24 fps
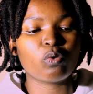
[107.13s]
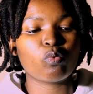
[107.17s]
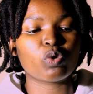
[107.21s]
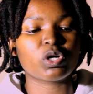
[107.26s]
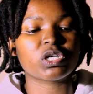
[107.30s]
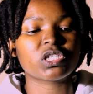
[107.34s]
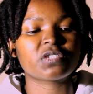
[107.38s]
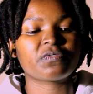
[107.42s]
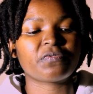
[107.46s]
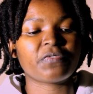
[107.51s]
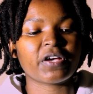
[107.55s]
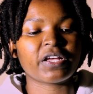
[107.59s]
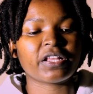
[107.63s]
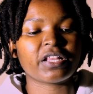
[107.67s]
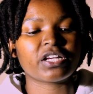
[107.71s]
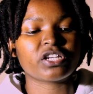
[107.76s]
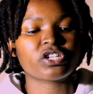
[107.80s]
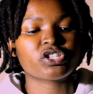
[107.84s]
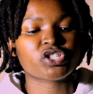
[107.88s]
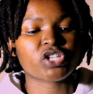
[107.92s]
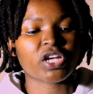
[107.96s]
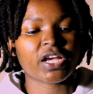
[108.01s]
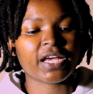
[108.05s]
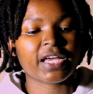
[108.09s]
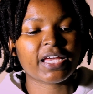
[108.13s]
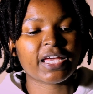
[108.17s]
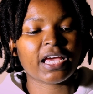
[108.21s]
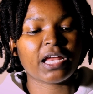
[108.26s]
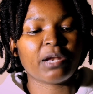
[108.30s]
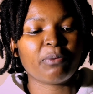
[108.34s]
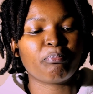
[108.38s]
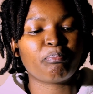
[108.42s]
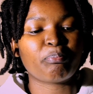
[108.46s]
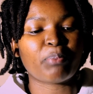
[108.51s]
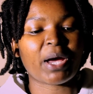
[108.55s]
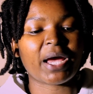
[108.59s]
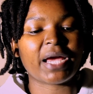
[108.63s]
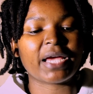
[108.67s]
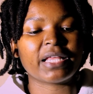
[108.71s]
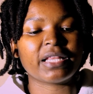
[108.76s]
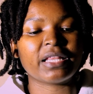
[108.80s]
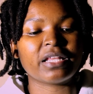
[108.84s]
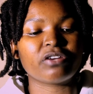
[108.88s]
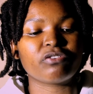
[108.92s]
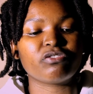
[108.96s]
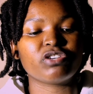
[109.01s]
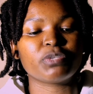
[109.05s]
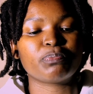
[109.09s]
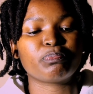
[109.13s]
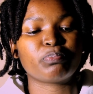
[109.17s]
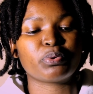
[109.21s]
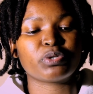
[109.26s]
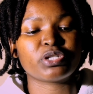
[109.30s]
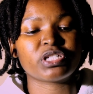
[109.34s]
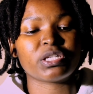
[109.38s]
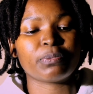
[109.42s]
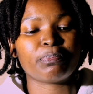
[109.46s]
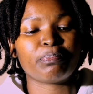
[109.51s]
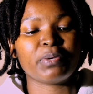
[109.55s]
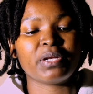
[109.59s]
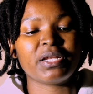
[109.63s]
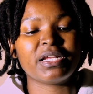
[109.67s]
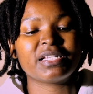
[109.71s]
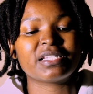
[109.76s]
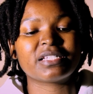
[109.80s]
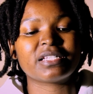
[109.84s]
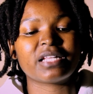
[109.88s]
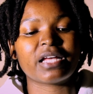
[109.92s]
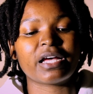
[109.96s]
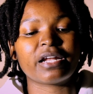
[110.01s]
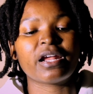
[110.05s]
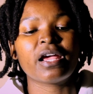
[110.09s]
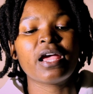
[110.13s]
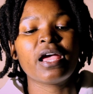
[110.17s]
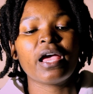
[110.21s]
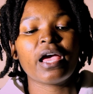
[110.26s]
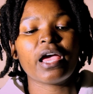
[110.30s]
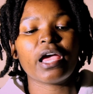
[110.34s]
was further shaken by the possibility that